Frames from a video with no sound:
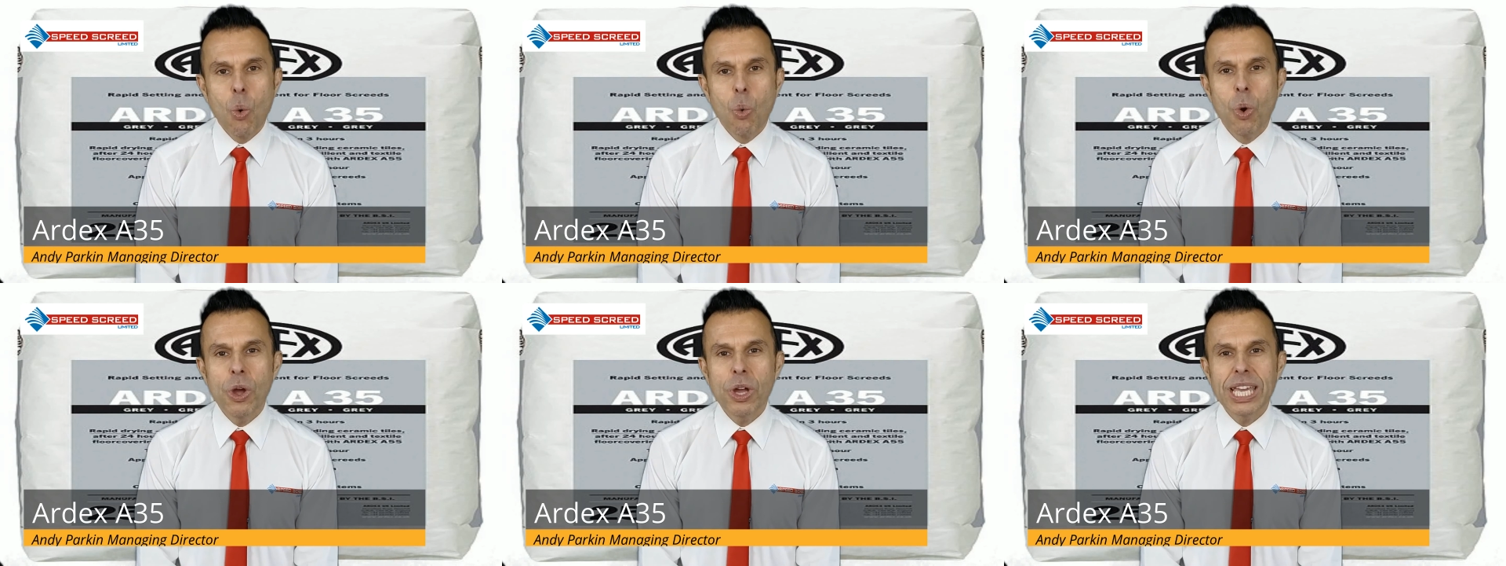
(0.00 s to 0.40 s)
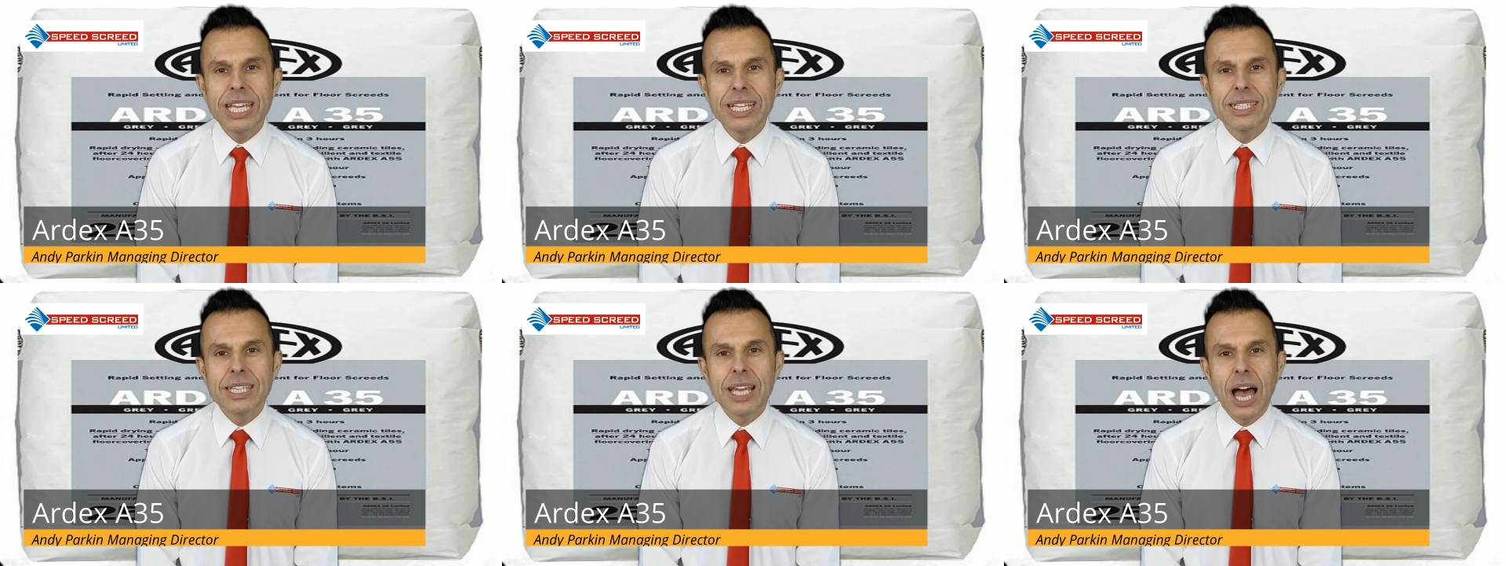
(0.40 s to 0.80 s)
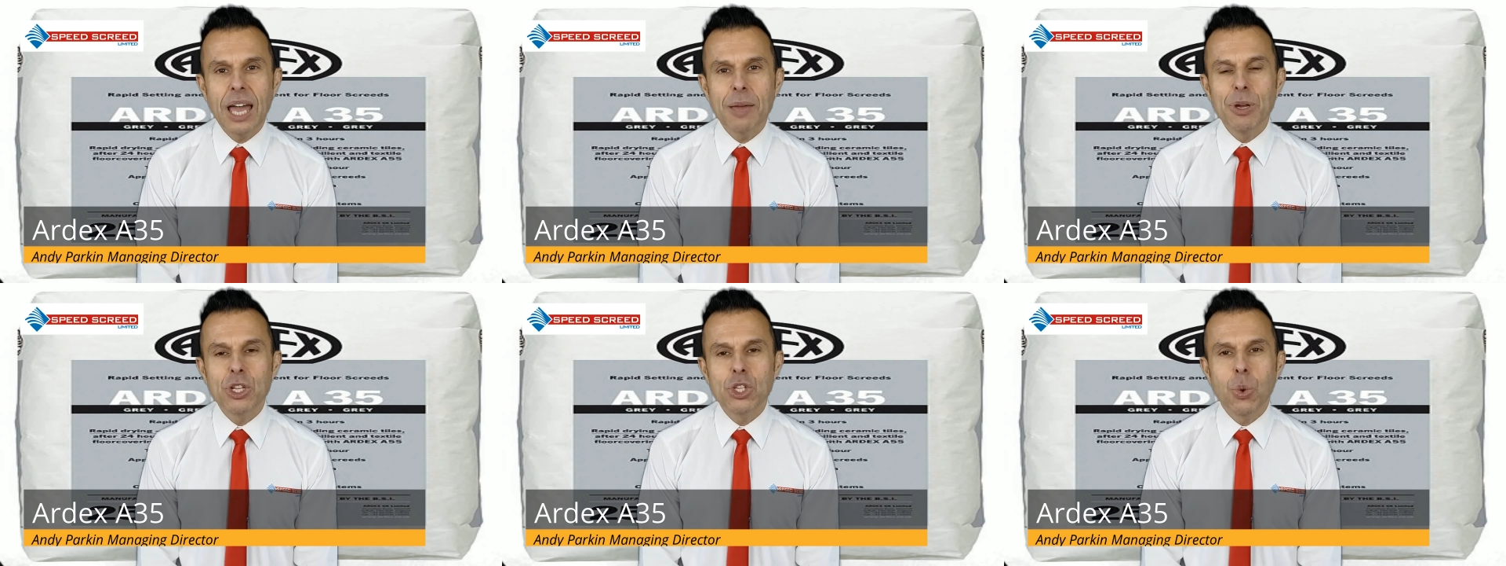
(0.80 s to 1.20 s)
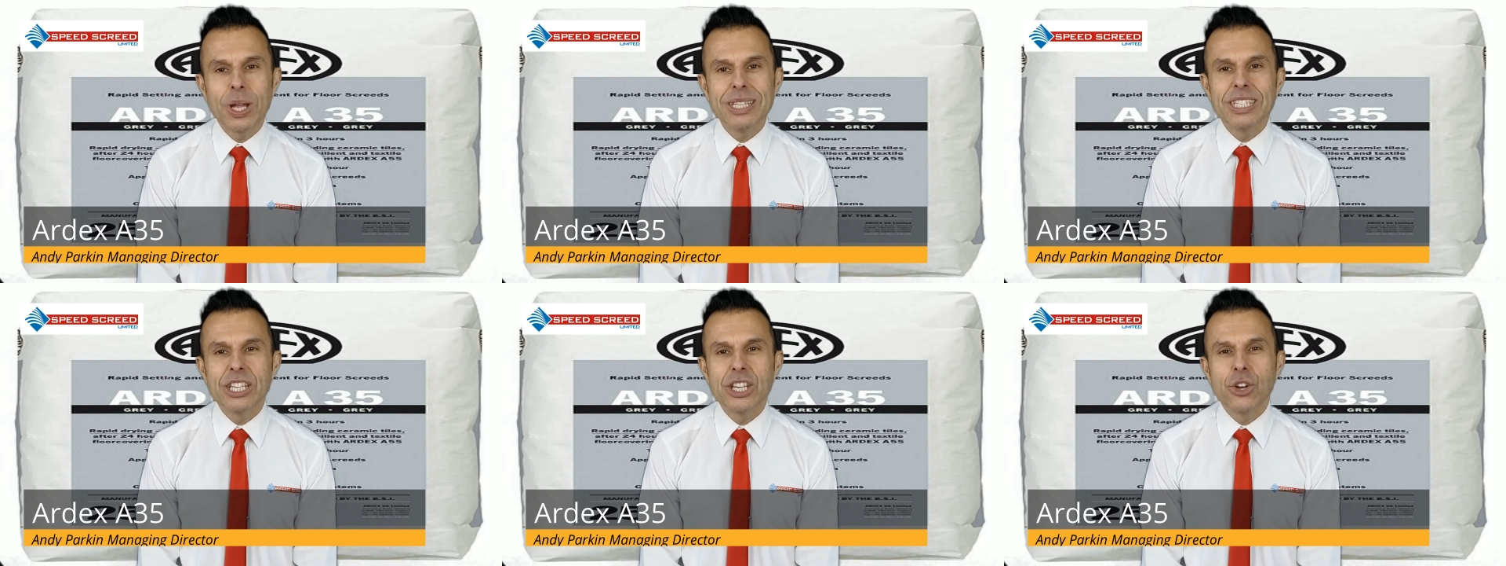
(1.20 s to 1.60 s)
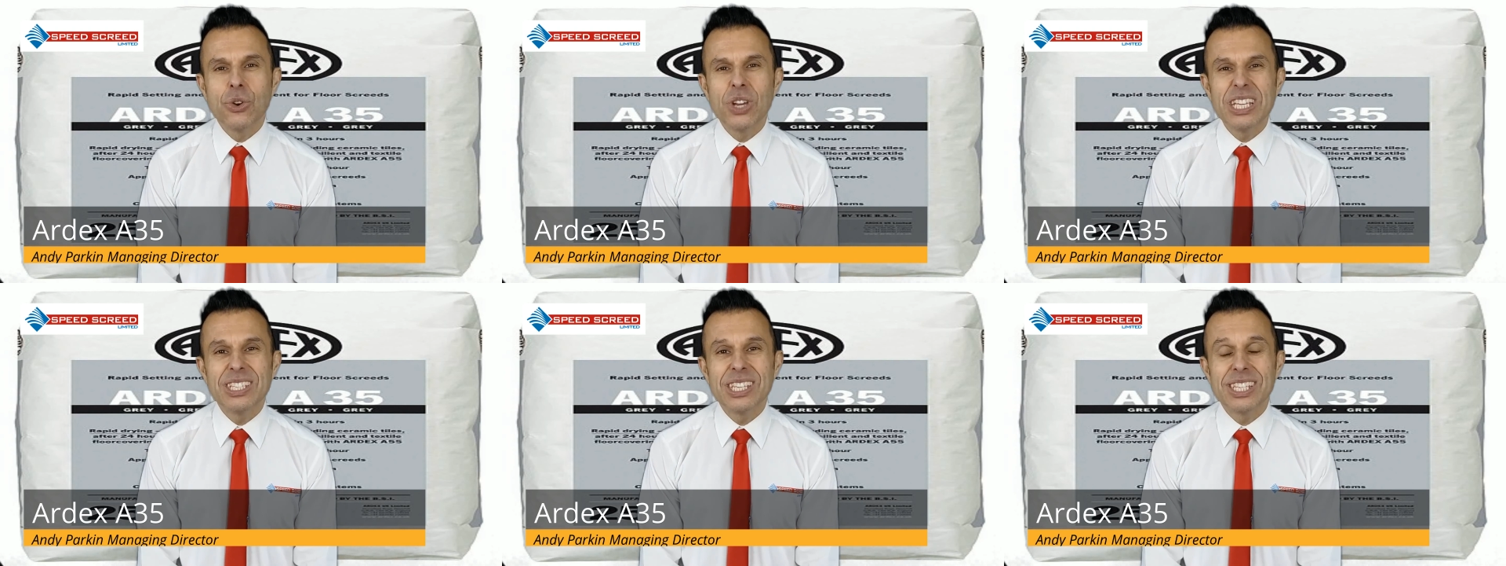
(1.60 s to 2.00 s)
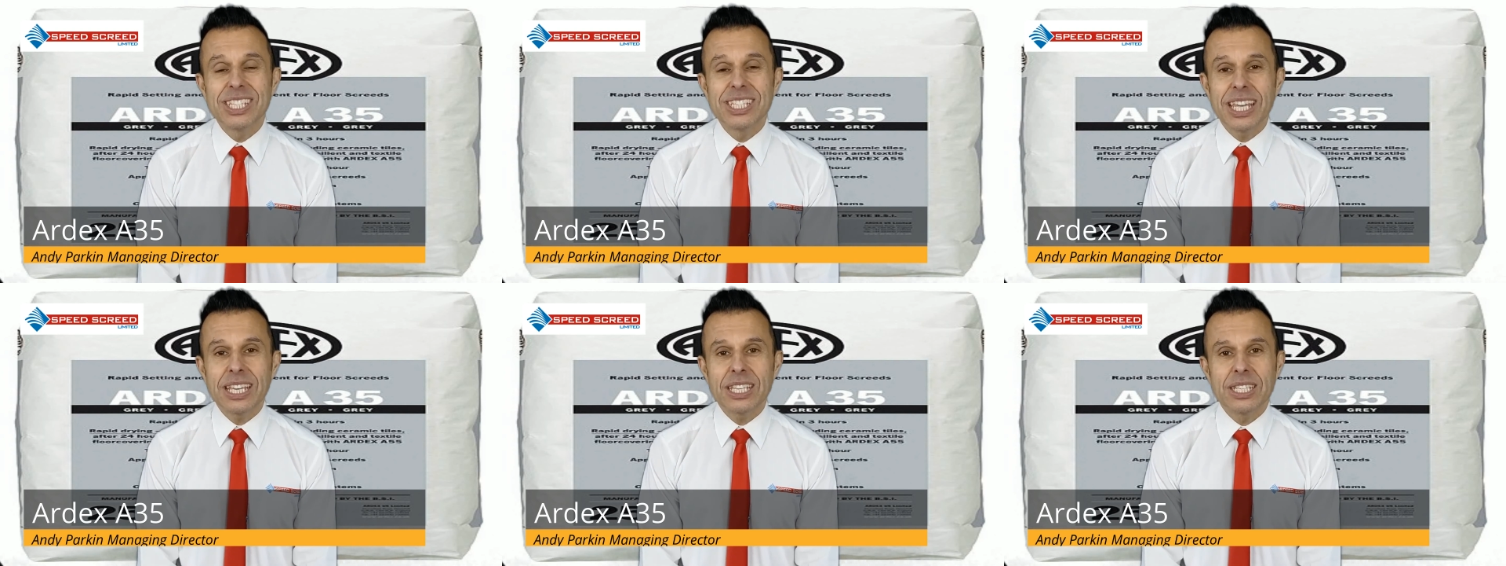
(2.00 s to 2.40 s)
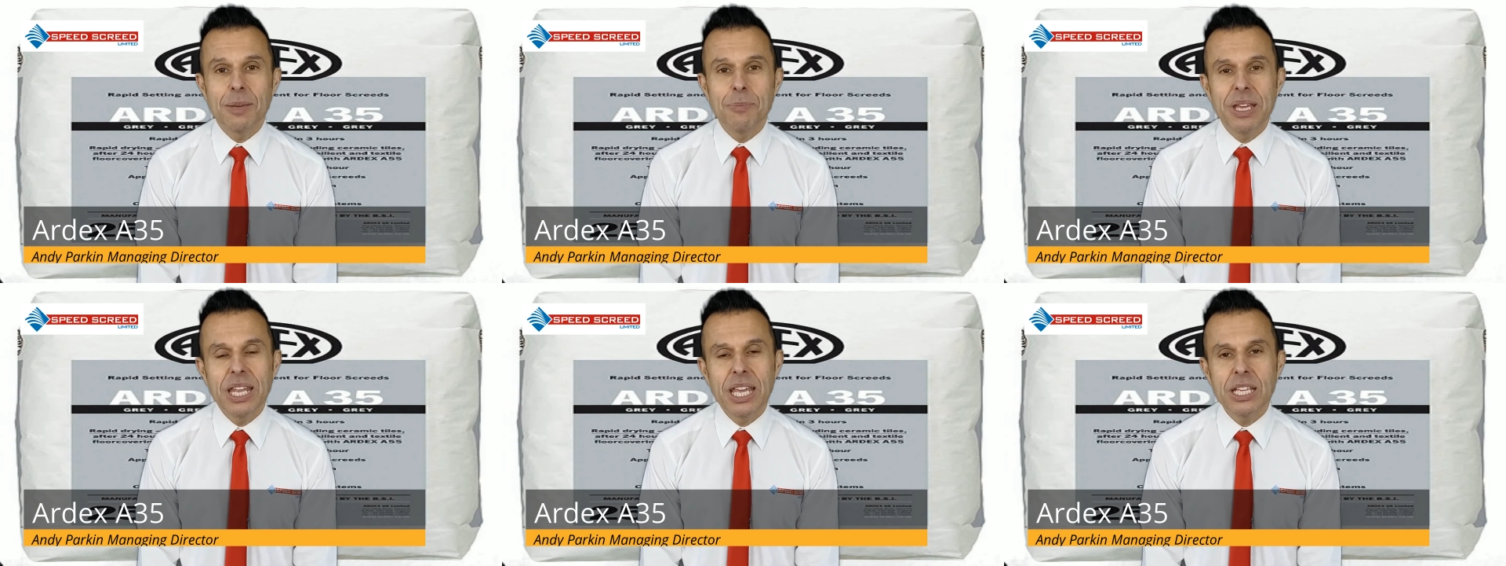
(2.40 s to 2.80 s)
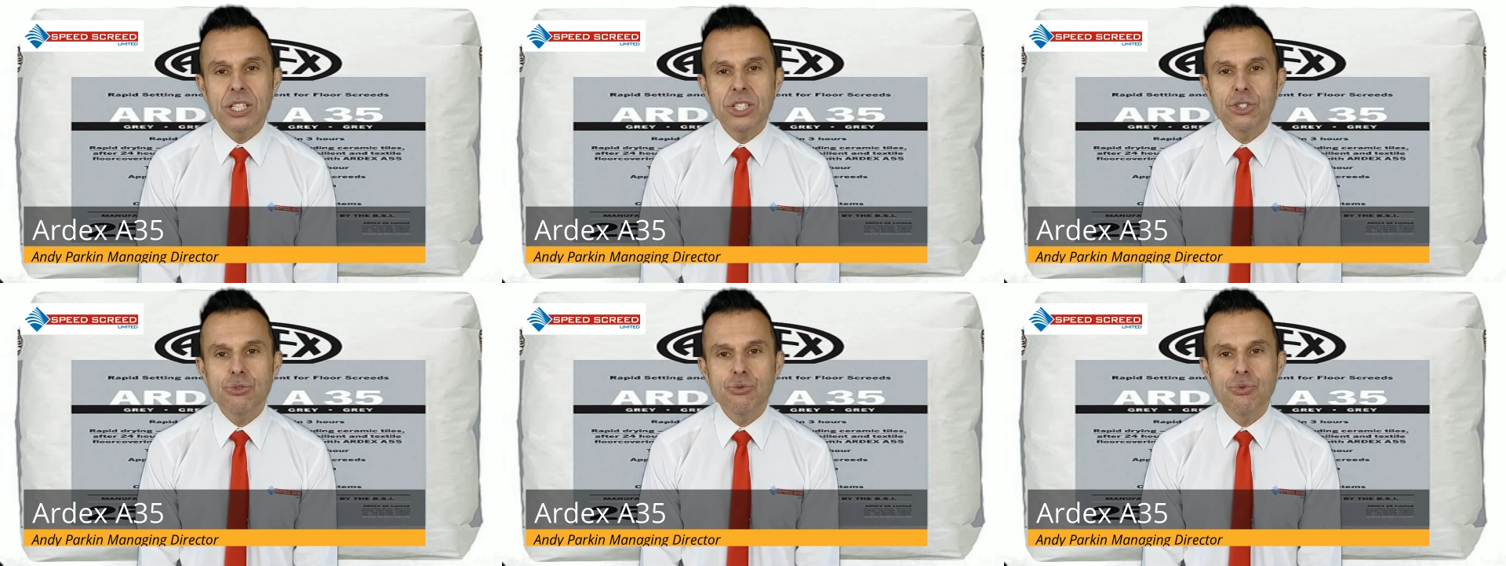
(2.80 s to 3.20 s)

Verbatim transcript: Working time at 20 degrees is 60 minutes,